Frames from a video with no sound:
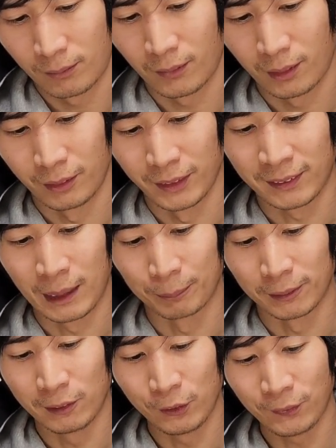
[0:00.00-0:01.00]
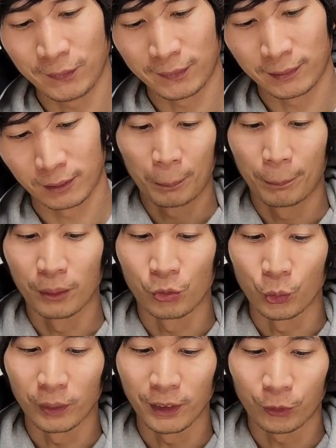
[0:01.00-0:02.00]
This comes loose, but if you
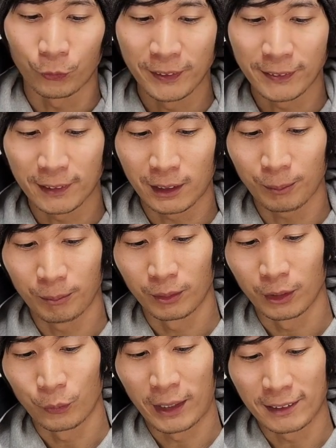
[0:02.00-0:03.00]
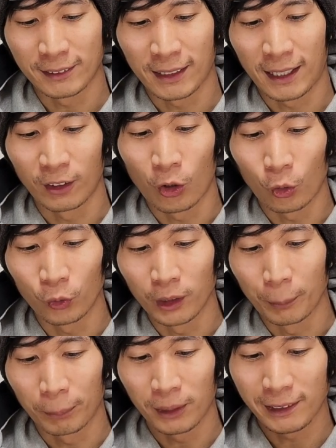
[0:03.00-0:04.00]
wanted to raise it up, you would have to kind of hold it in
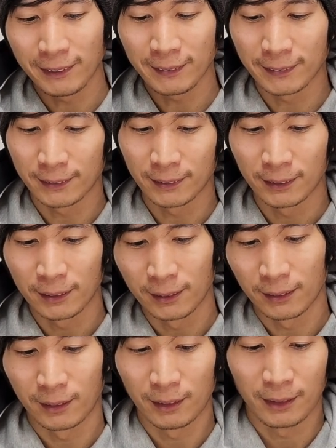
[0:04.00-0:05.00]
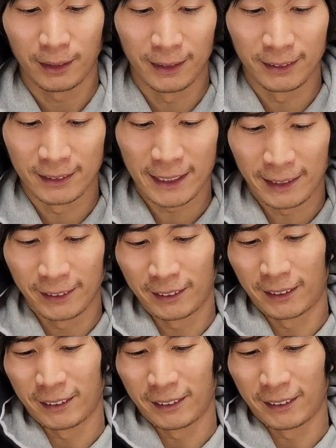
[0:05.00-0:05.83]
place and tighten it like